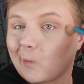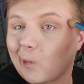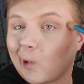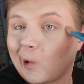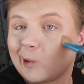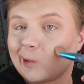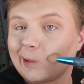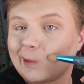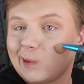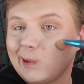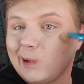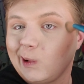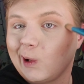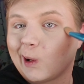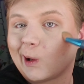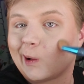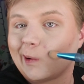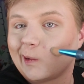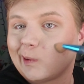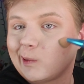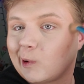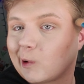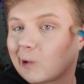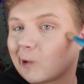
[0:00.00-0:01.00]
Honestly, I
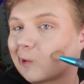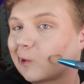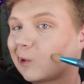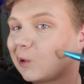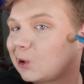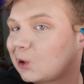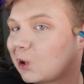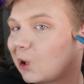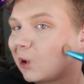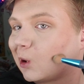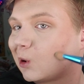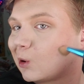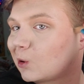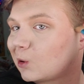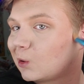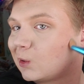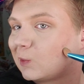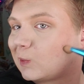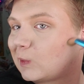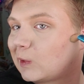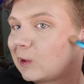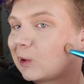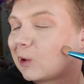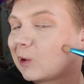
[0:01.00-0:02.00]
encourage haters
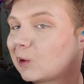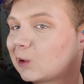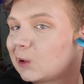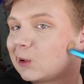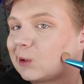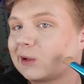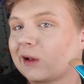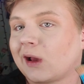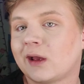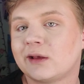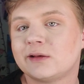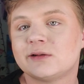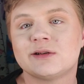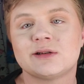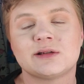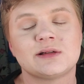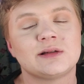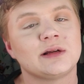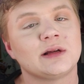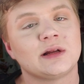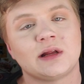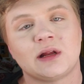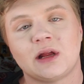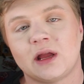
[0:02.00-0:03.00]
because I just
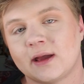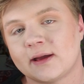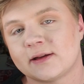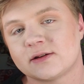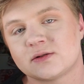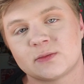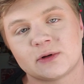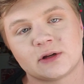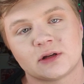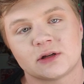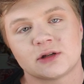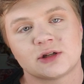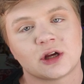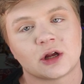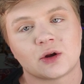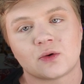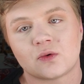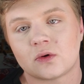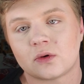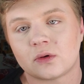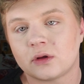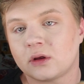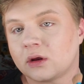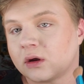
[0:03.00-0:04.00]
need engagement in
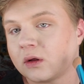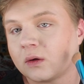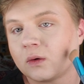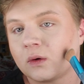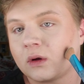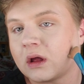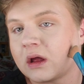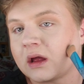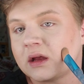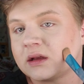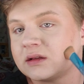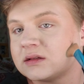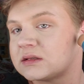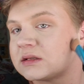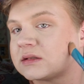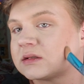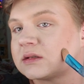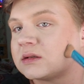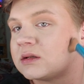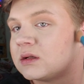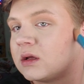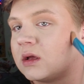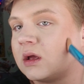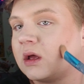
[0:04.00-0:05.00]
general, you know,
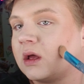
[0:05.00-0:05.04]
guys?